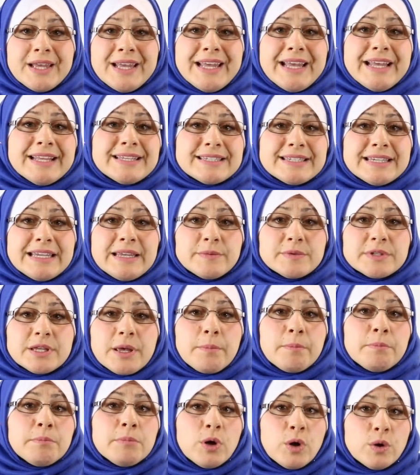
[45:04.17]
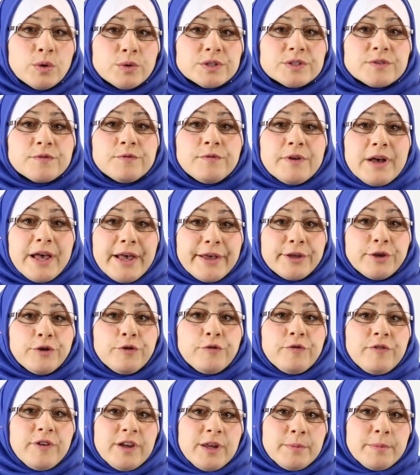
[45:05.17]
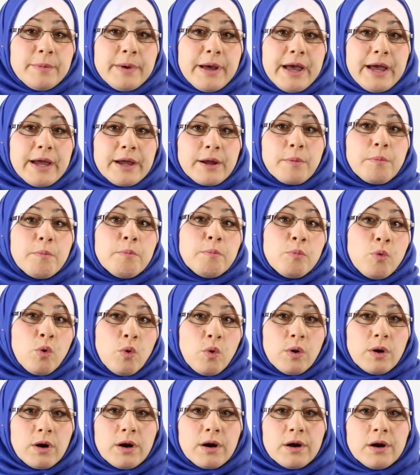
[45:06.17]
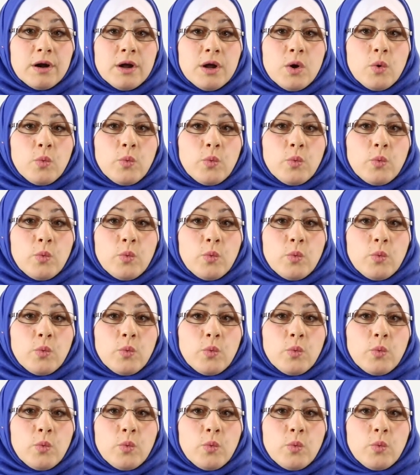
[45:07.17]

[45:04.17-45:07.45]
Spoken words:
it seems that most value feedback more